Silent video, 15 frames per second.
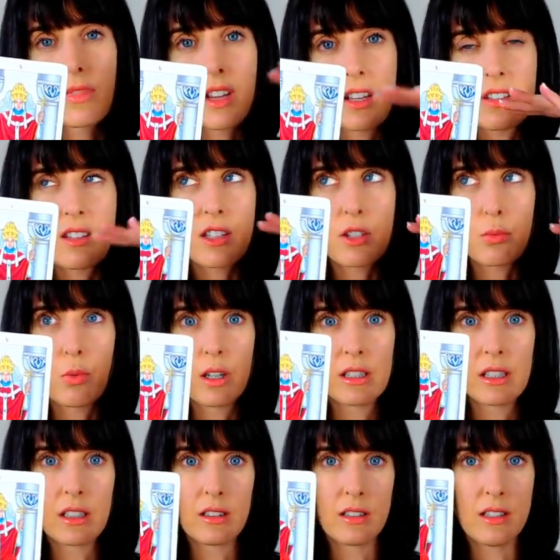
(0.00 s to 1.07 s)
does this
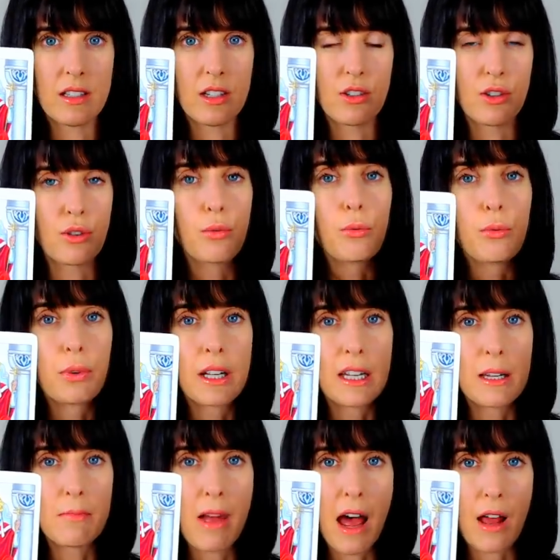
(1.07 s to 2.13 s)
one little decision
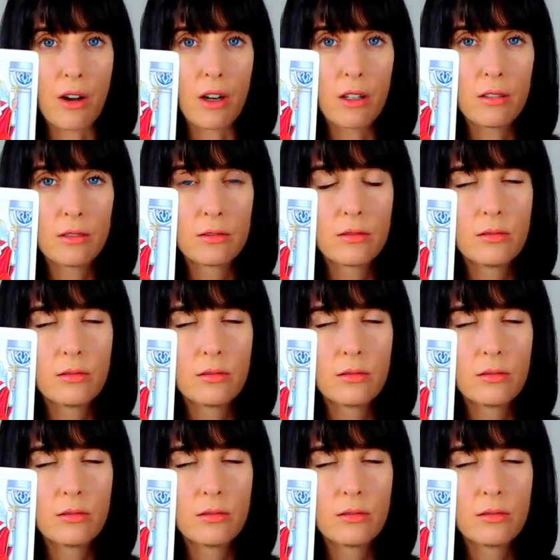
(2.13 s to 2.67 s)
really matter?